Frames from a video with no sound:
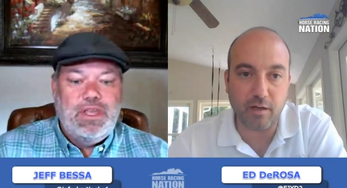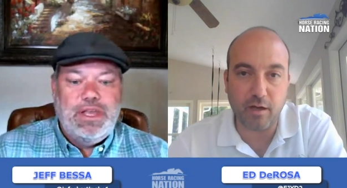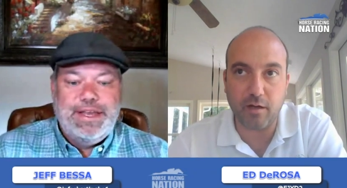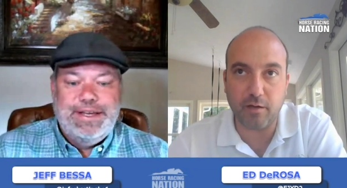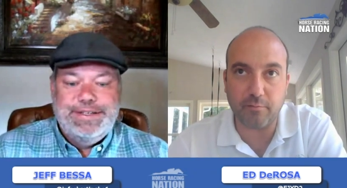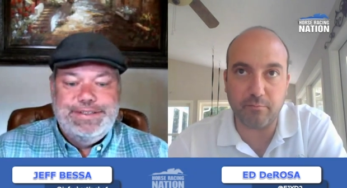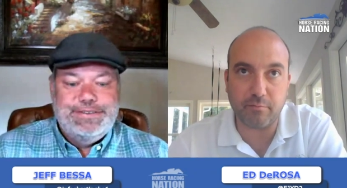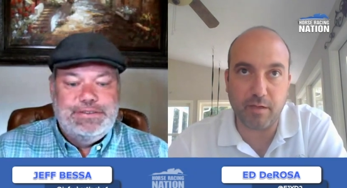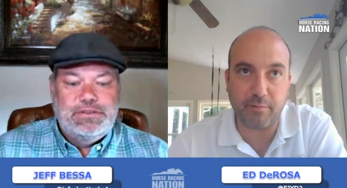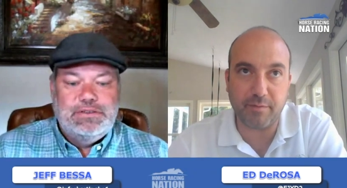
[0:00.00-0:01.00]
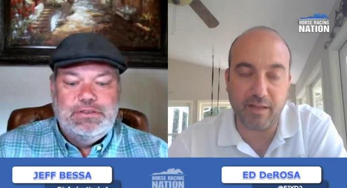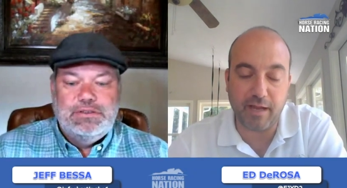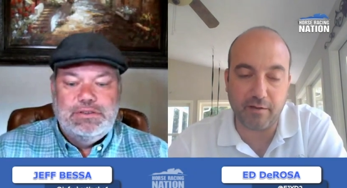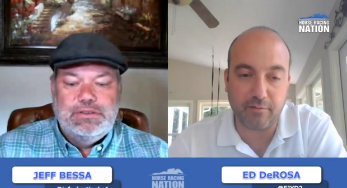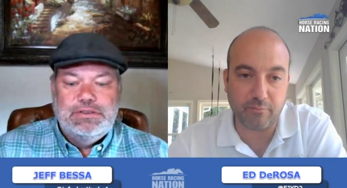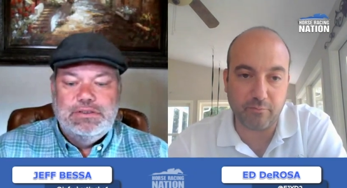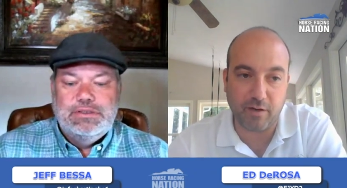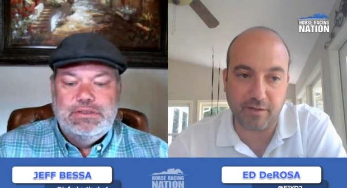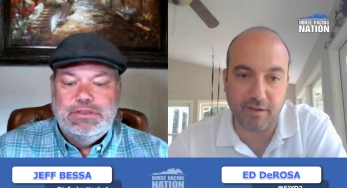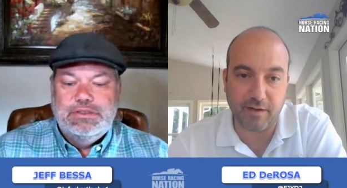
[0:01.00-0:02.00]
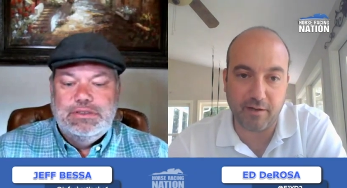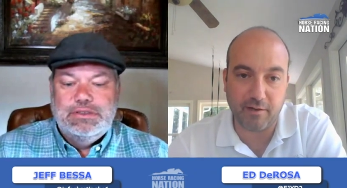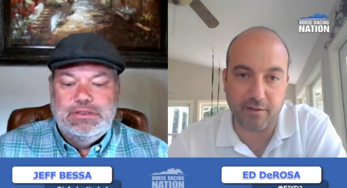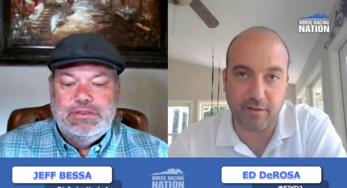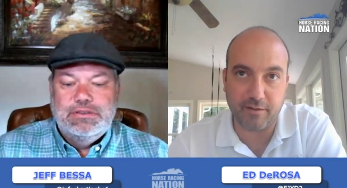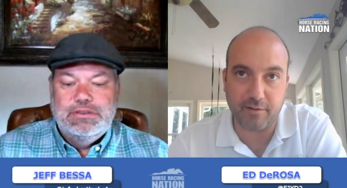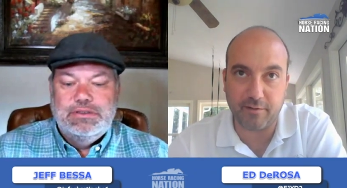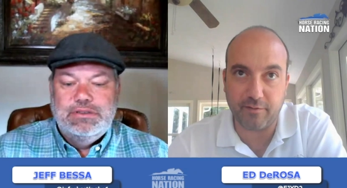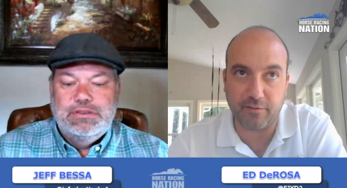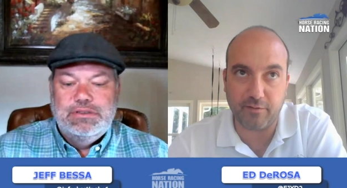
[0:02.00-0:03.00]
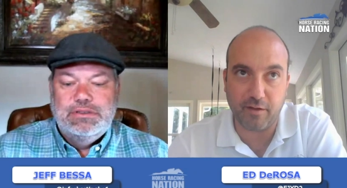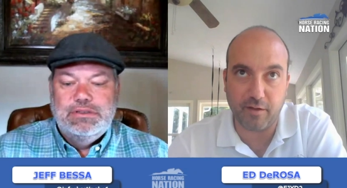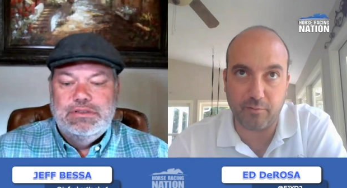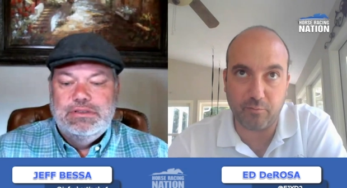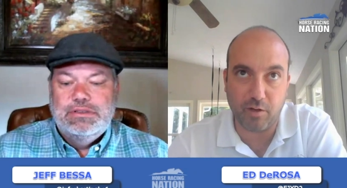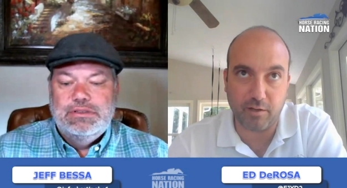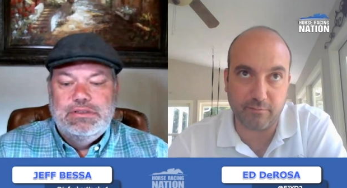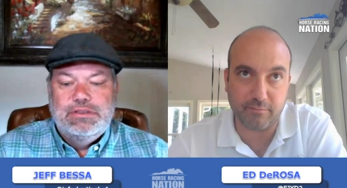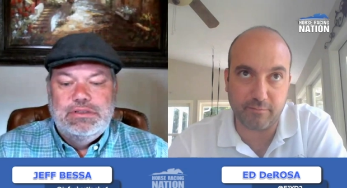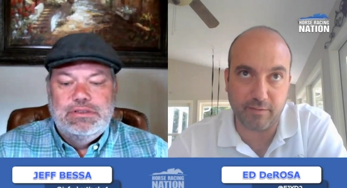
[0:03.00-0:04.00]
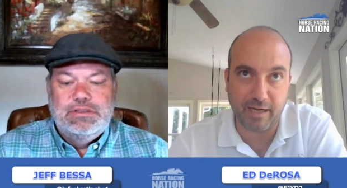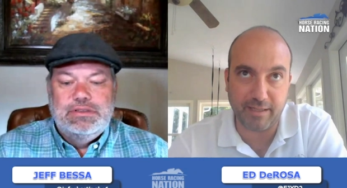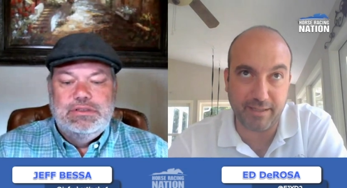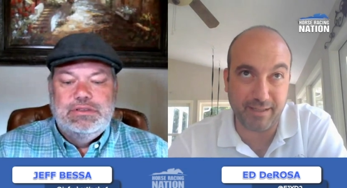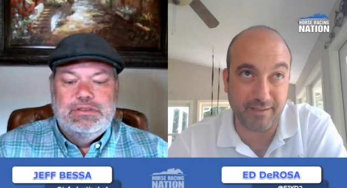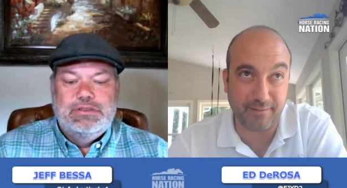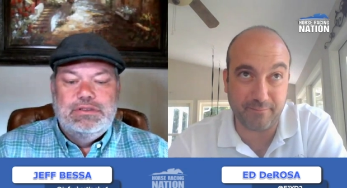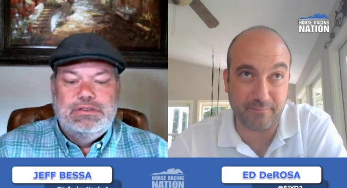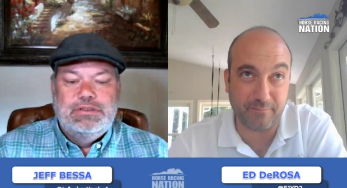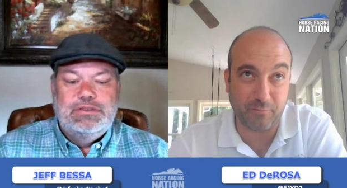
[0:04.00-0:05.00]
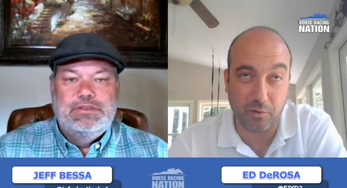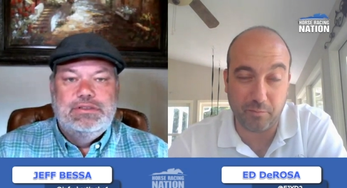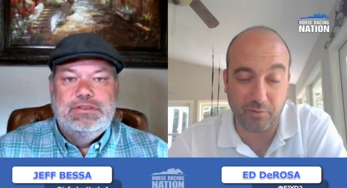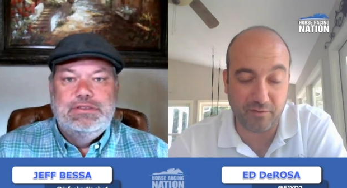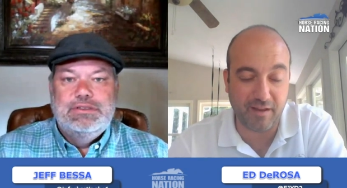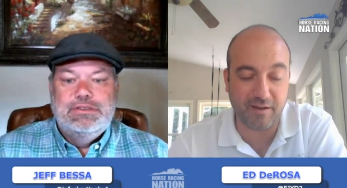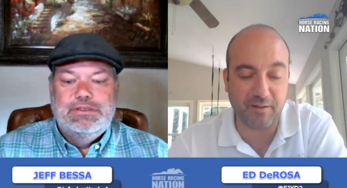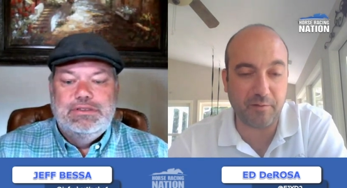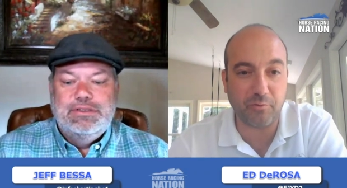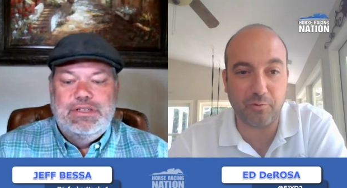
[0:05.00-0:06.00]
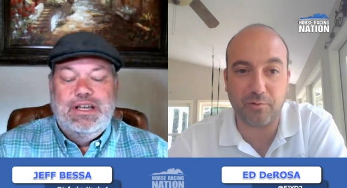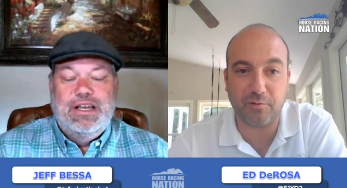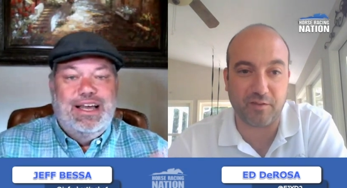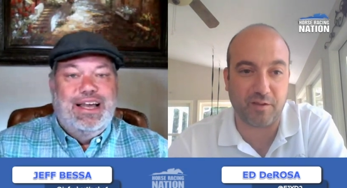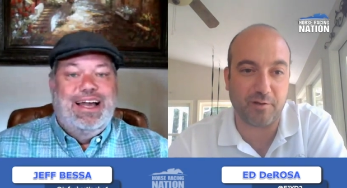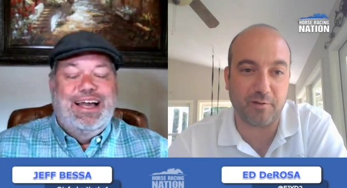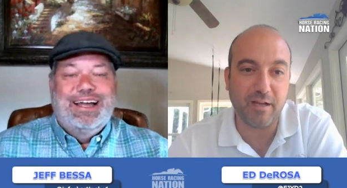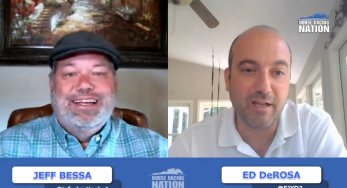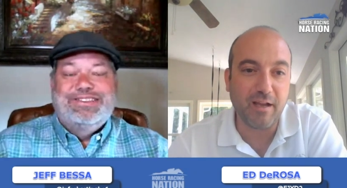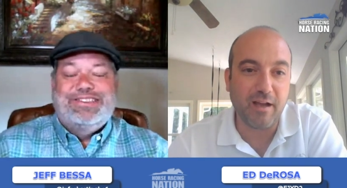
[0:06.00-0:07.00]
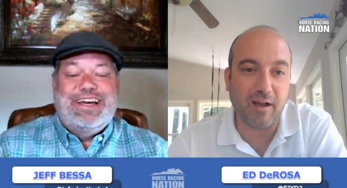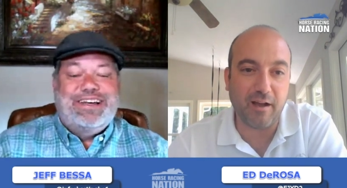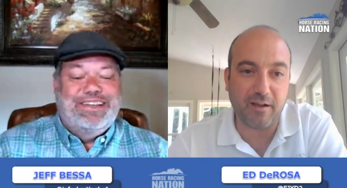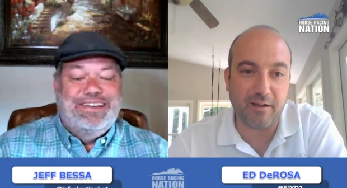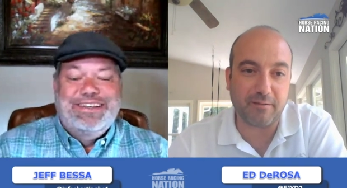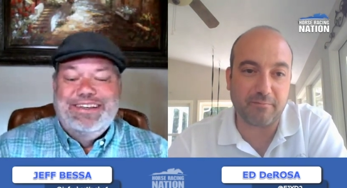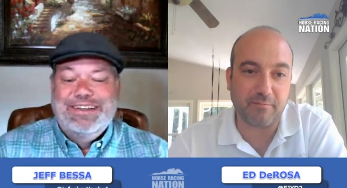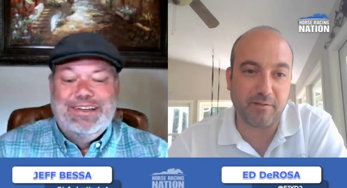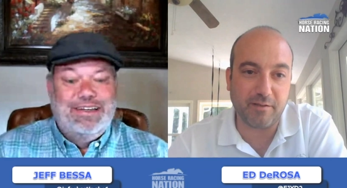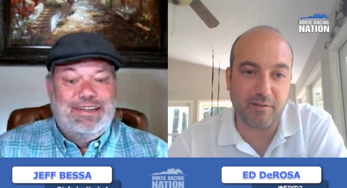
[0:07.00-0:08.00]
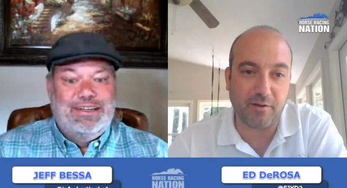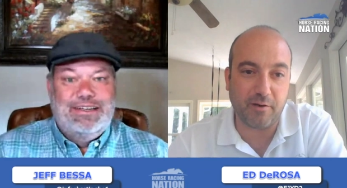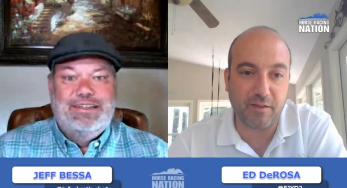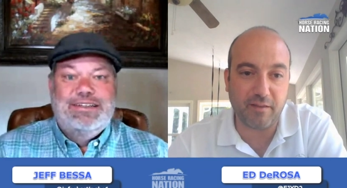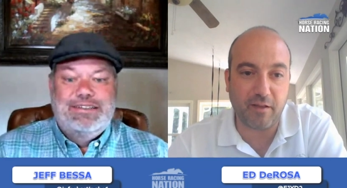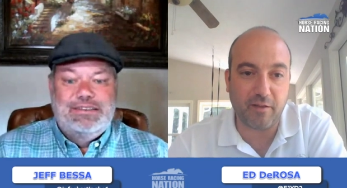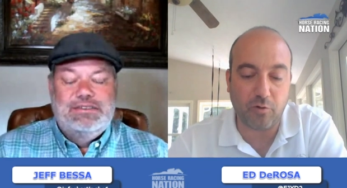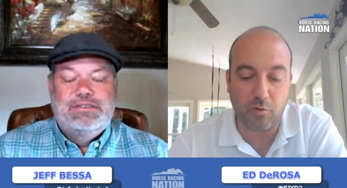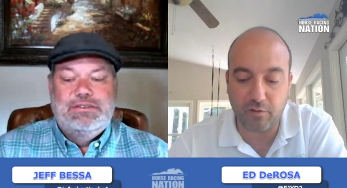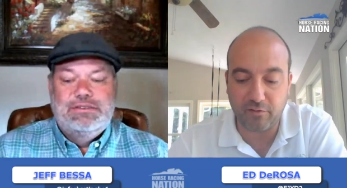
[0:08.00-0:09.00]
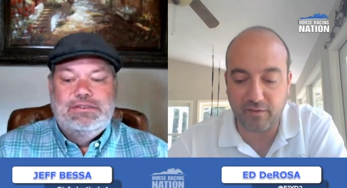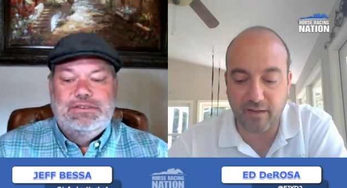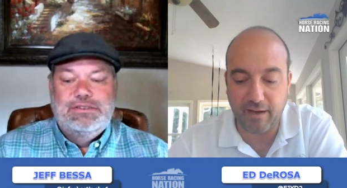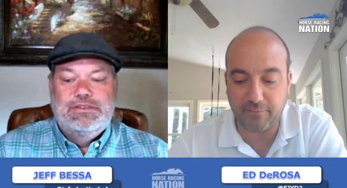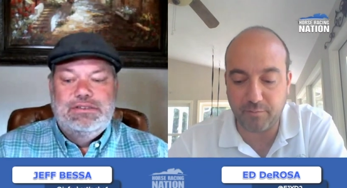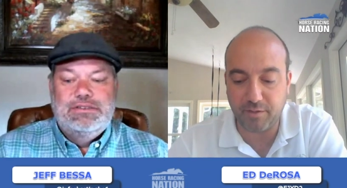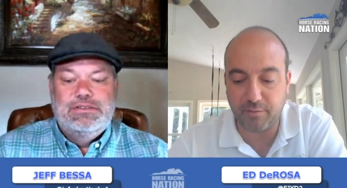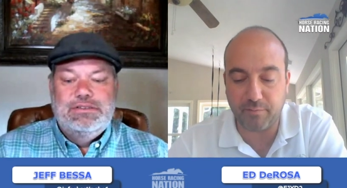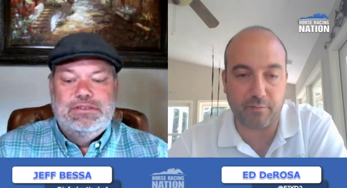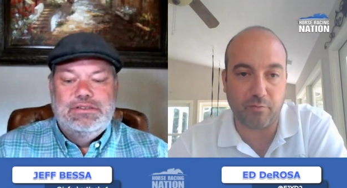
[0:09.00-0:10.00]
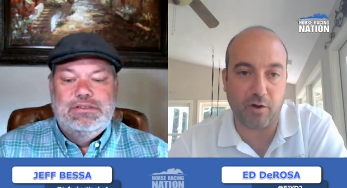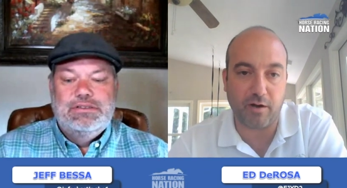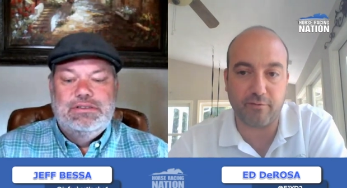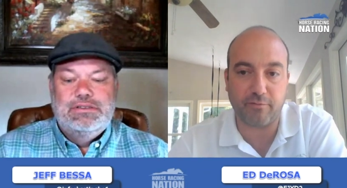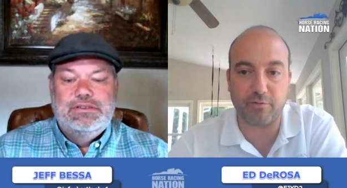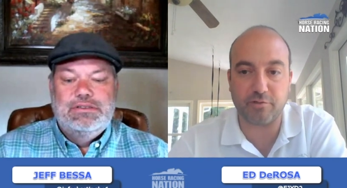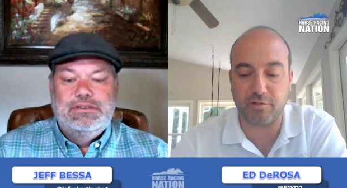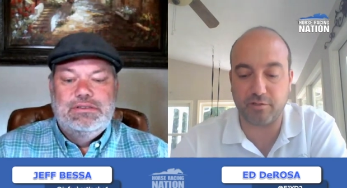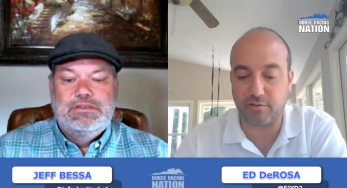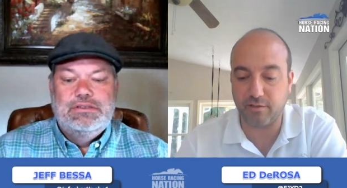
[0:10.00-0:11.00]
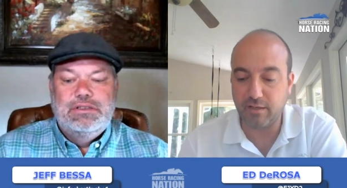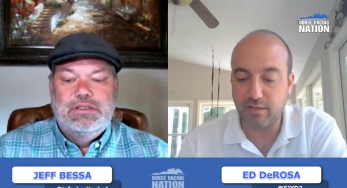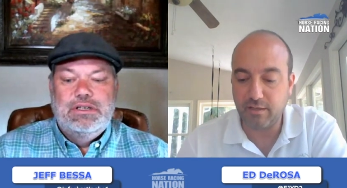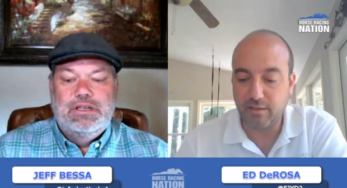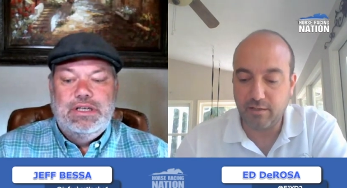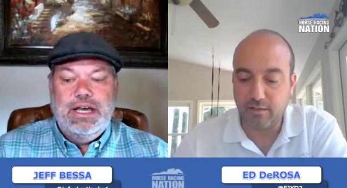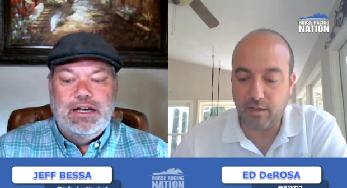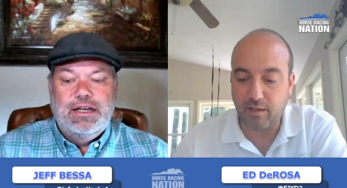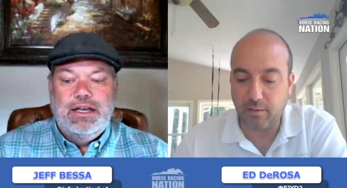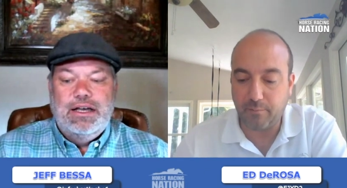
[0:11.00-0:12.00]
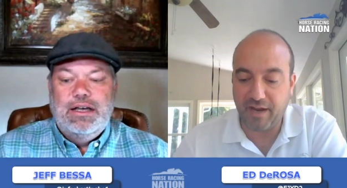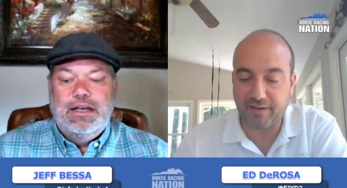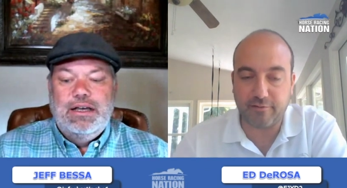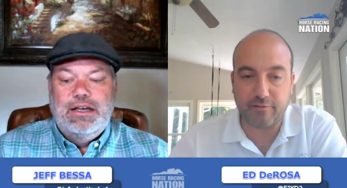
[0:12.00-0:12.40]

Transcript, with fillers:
Speaker 1: Um, I mean, that right there is uh, what ninety four percent of the pool. So, uh, you know, these other horses have to be a big price for sure. Yeah. Uh, back